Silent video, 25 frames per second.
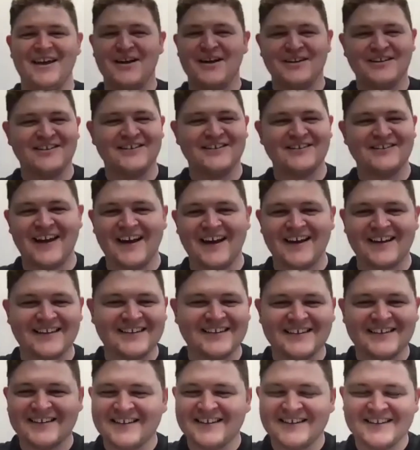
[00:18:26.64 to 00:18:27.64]
You
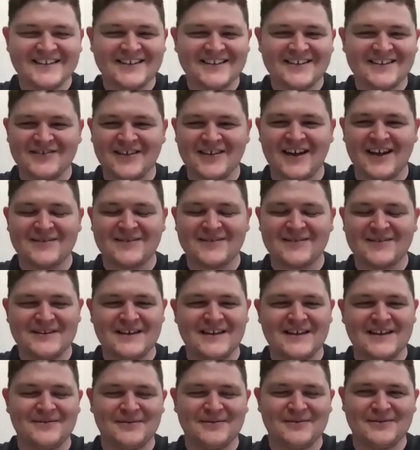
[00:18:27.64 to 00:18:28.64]
gotta be
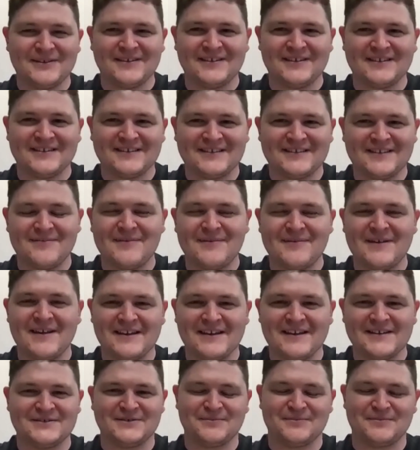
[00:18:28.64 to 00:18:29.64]
able to
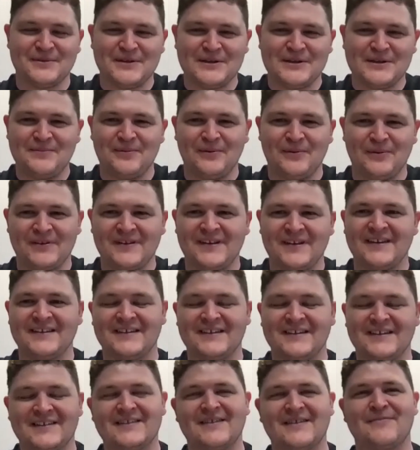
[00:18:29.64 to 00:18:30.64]
manage your people
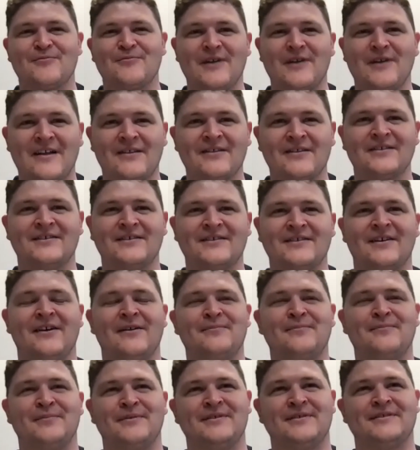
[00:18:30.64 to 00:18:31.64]
and get them rallied
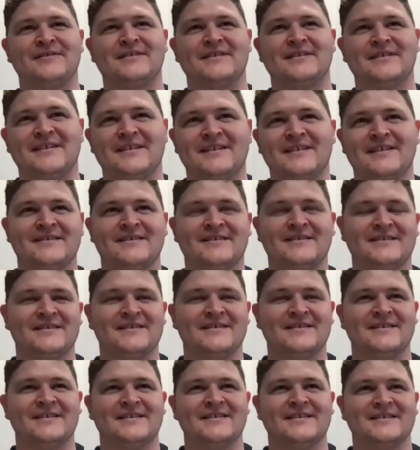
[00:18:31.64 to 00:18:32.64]
up and
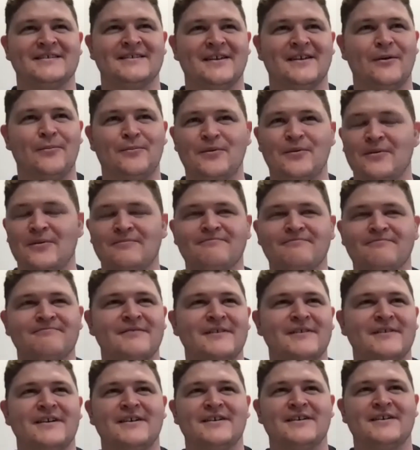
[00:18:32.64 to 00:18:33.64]
help them
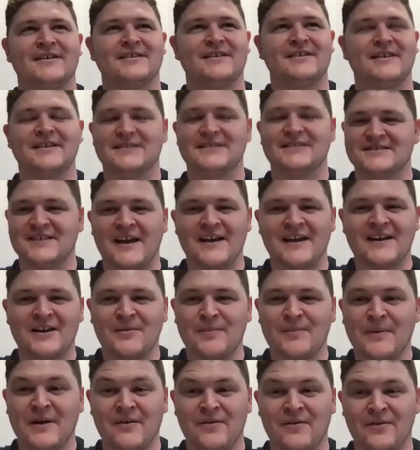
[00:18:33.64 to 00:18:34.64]
get excited
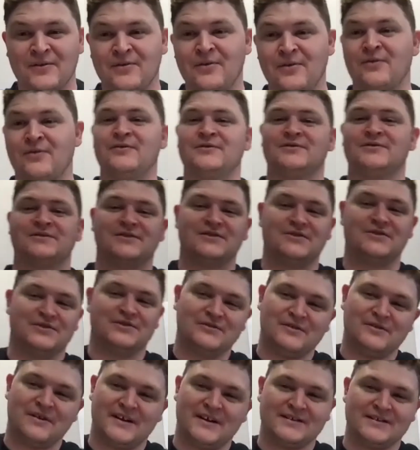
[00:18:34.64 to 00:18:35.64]
about the goals, because
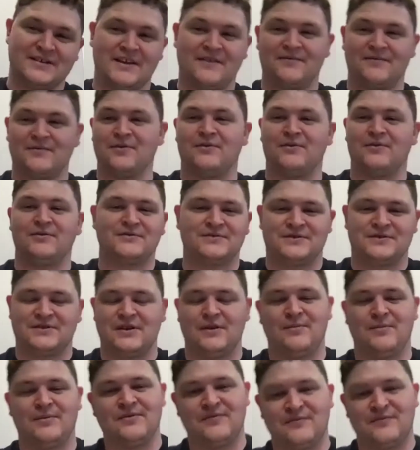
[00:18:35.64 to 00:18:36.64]
you guys have goals
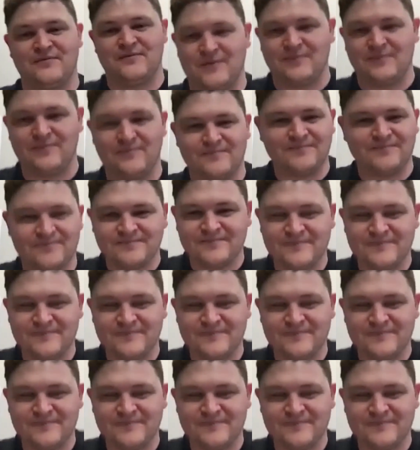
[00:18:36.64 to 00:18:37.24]
coming from